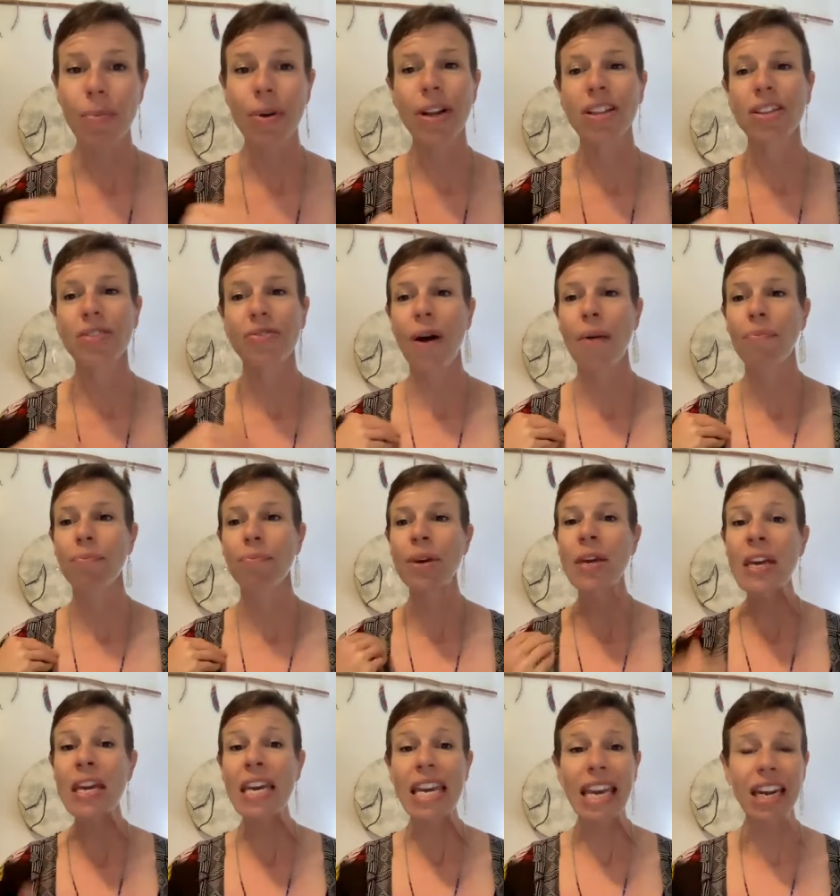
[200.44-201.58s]
but it's from
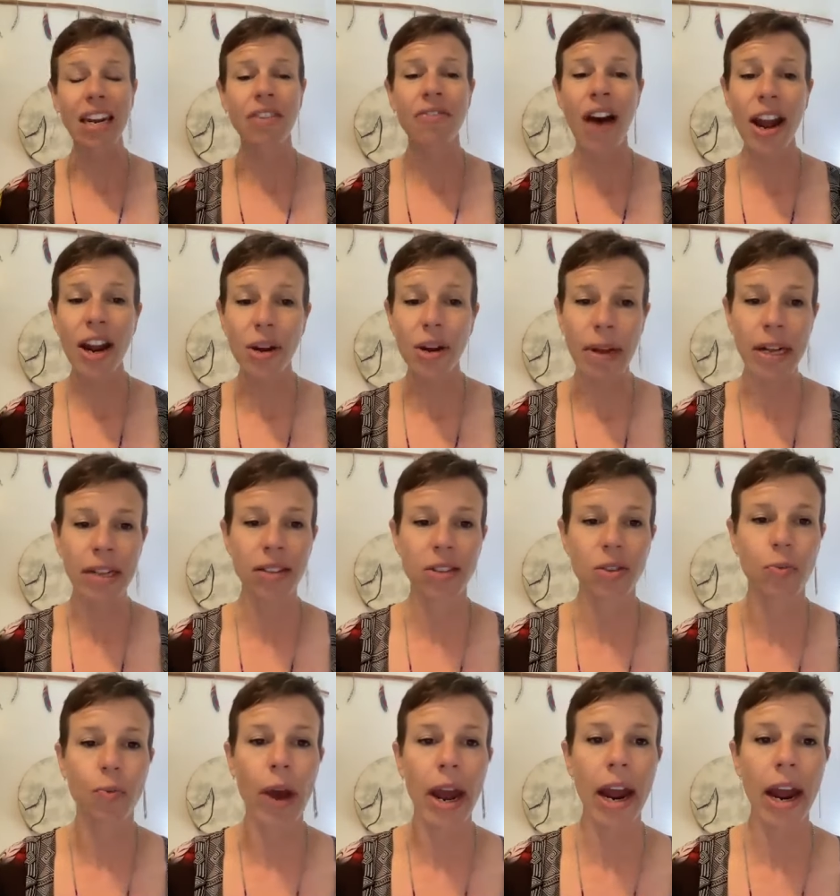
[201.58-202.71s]
being in environments
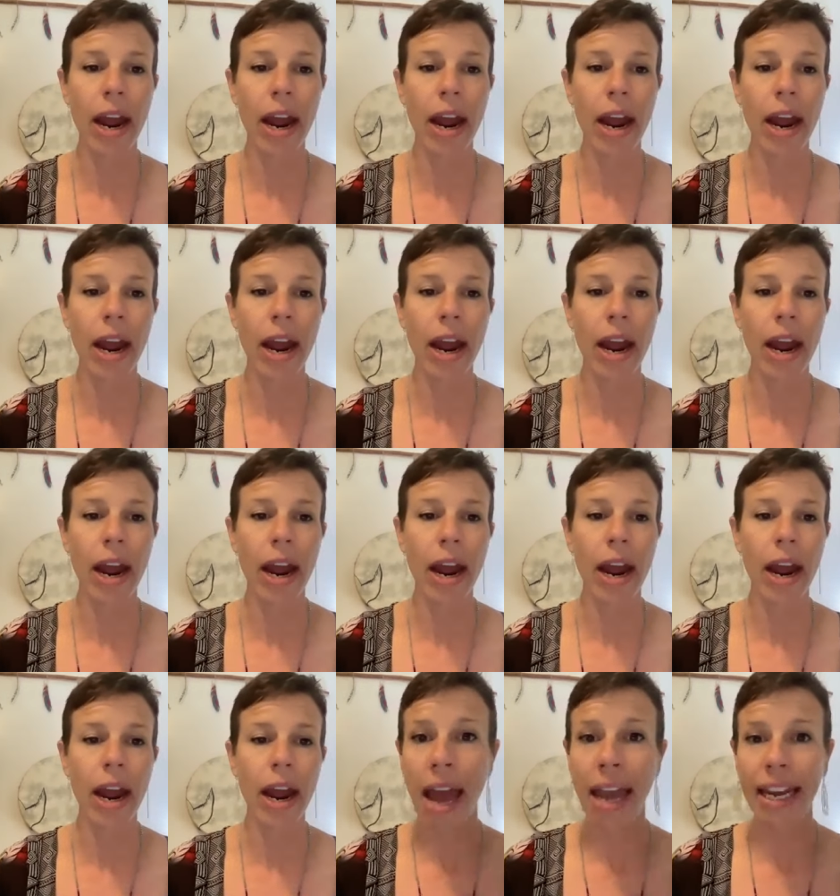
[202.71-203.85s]
where, you
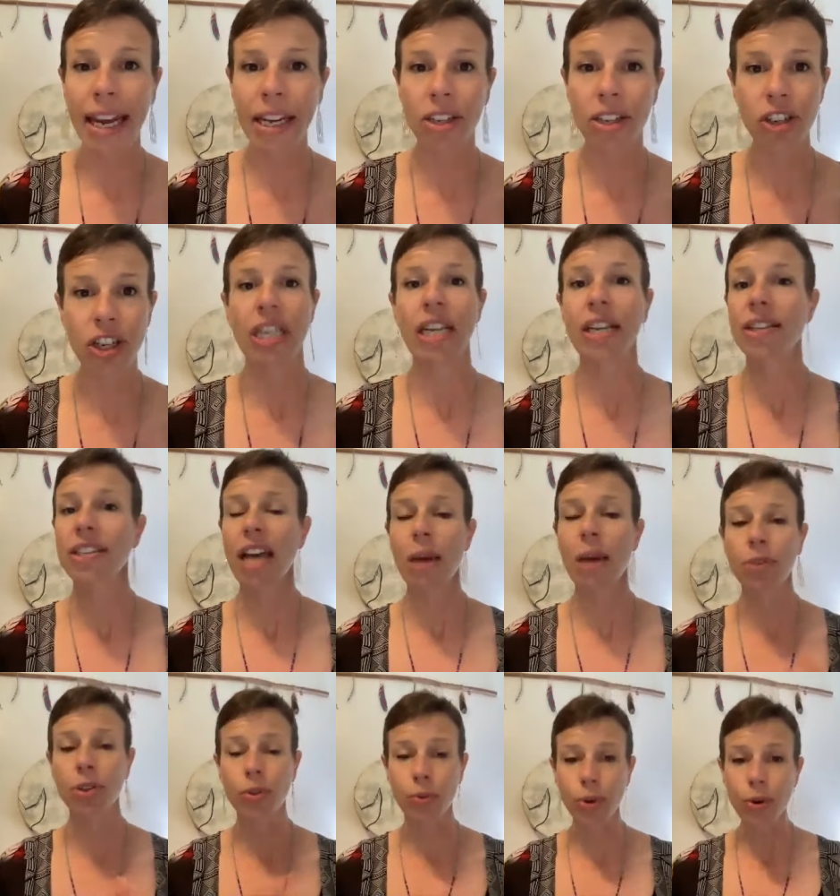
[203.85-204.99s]
know, my genius
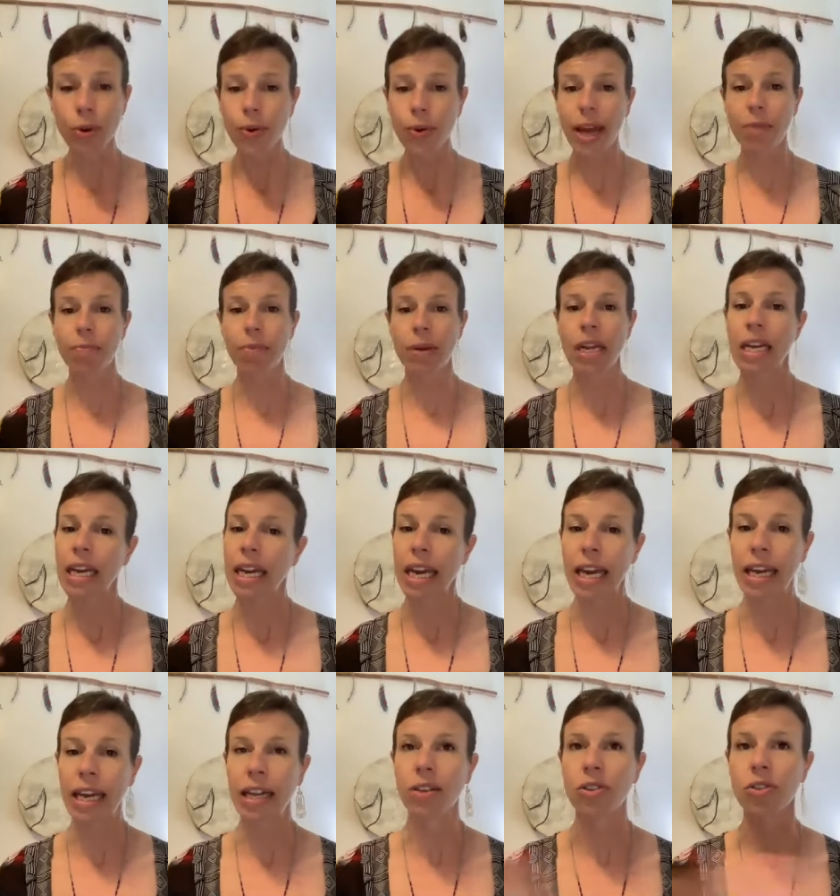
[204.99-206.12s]
comes through and being
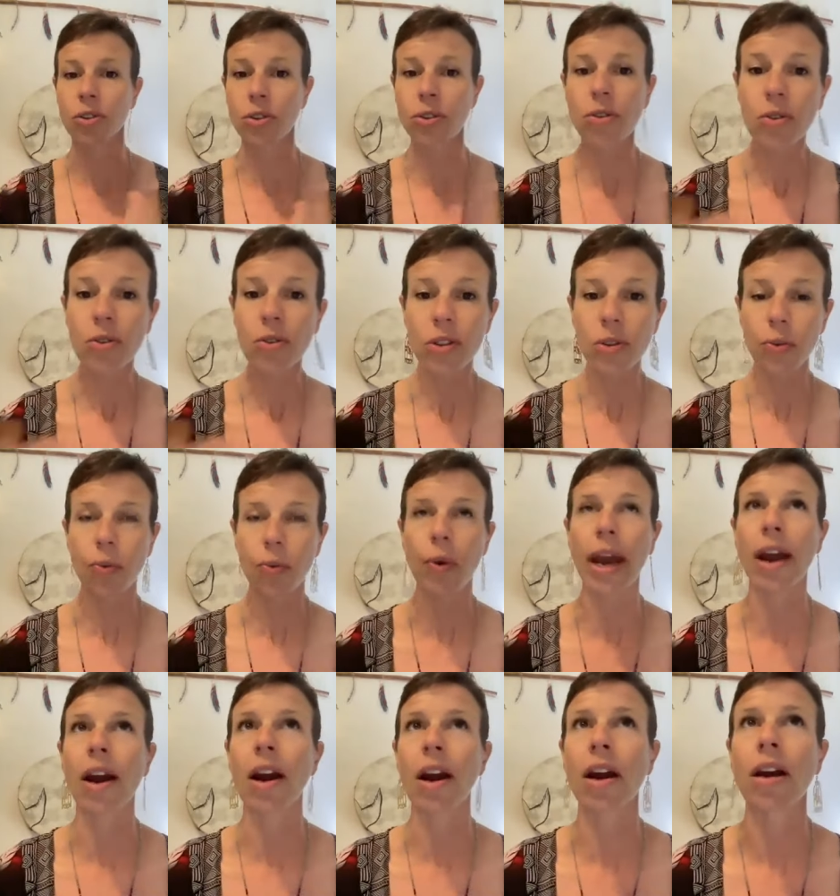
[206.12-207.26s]
in circles
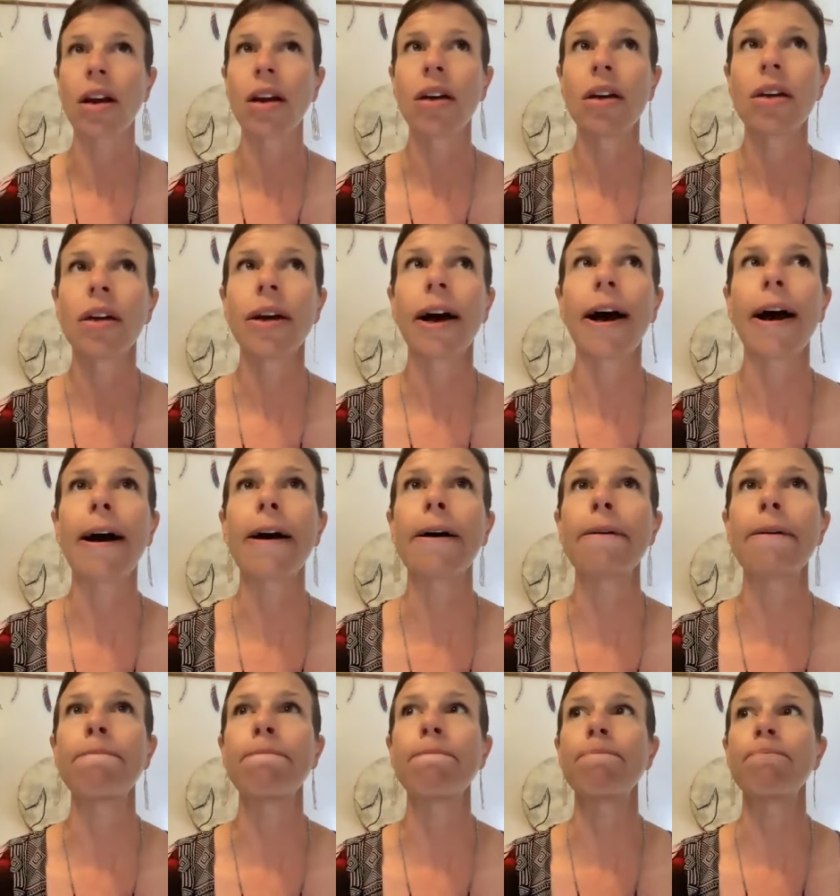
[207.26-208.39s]
where,
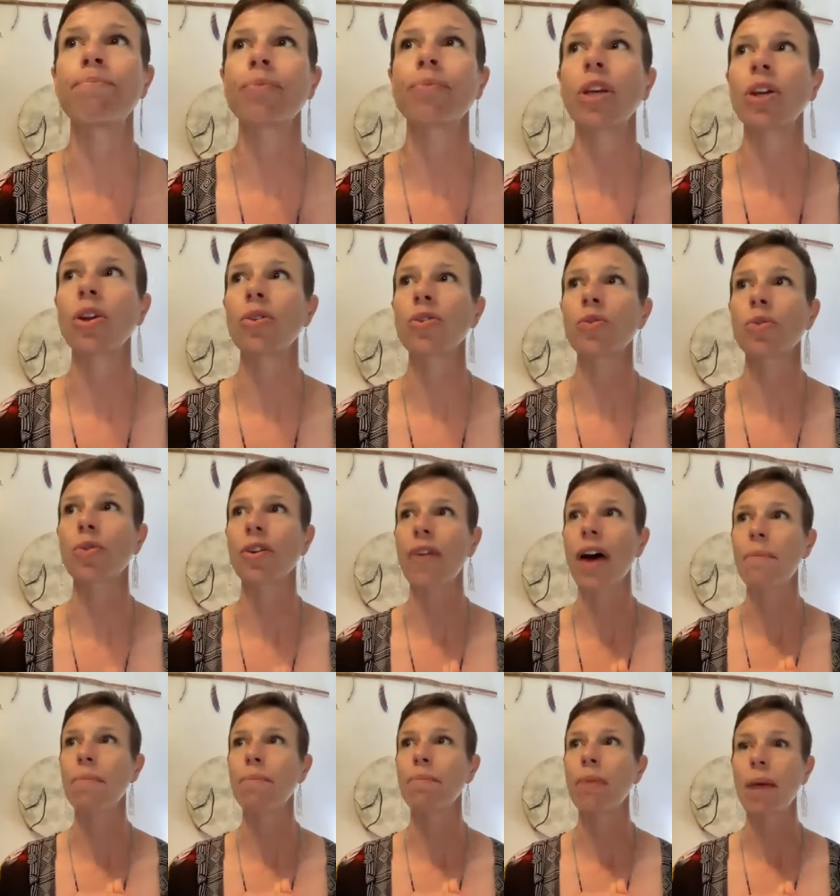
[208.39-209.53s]
um, you know, sort of
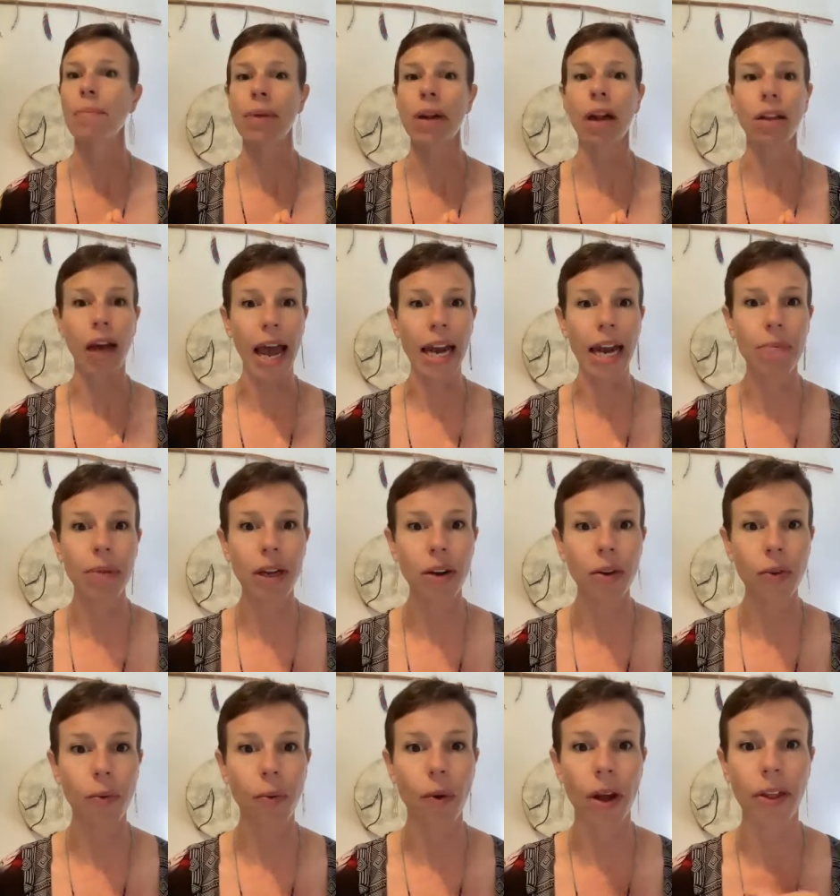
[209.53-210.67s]
I'm, I'm in
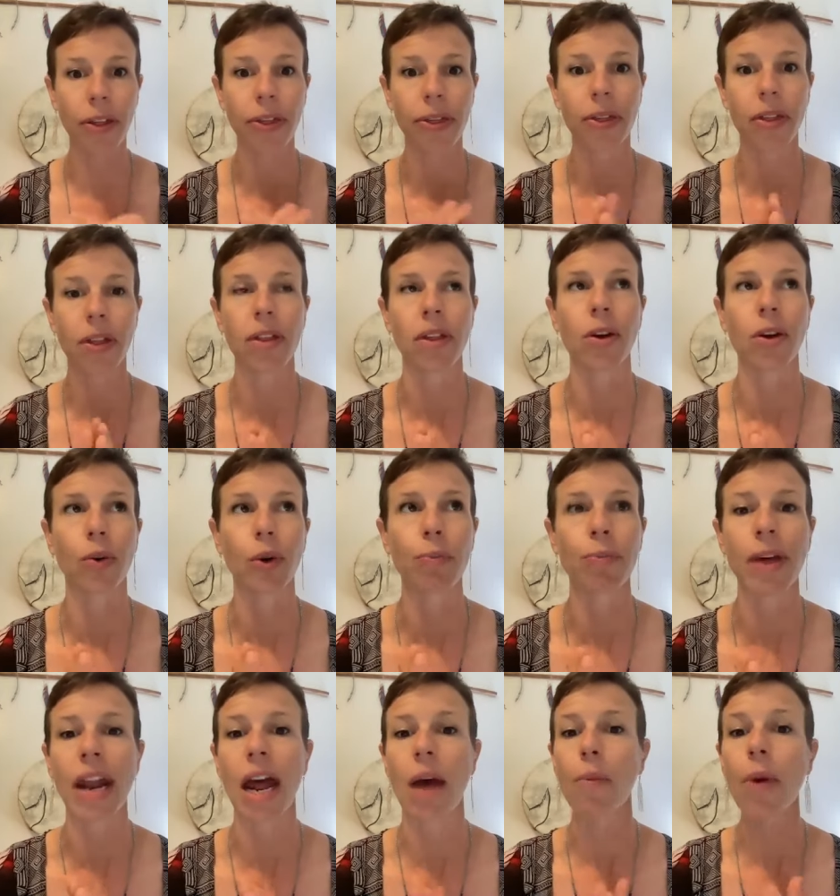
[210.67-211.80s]
alignment with the group
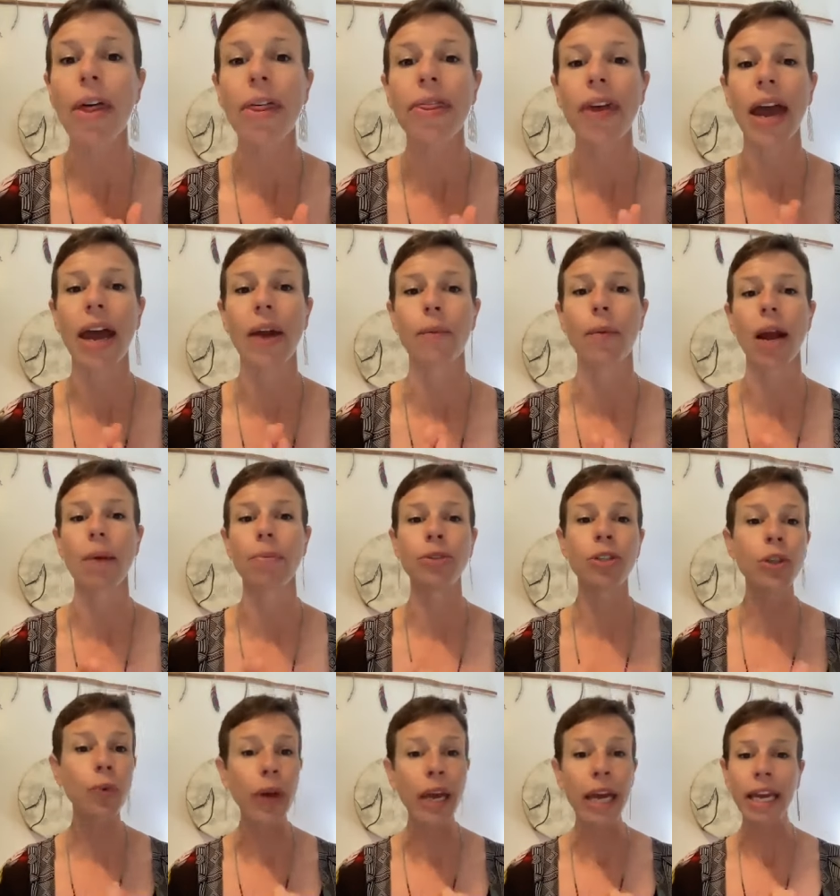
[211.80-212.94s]
that I'm with and what I'm
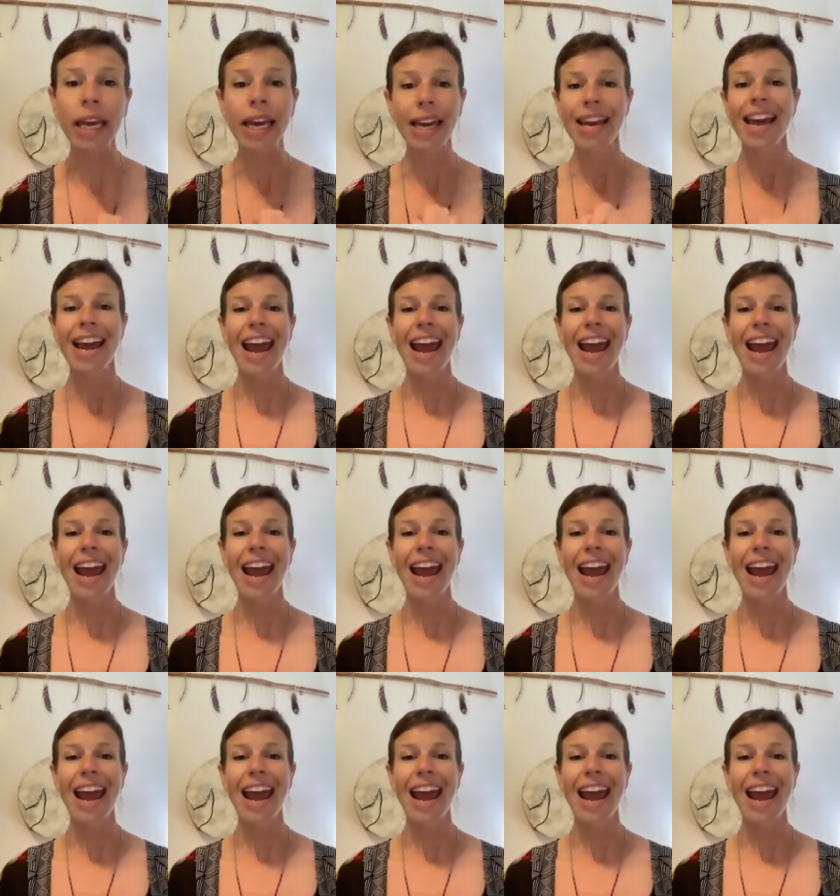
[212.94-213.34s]
doing.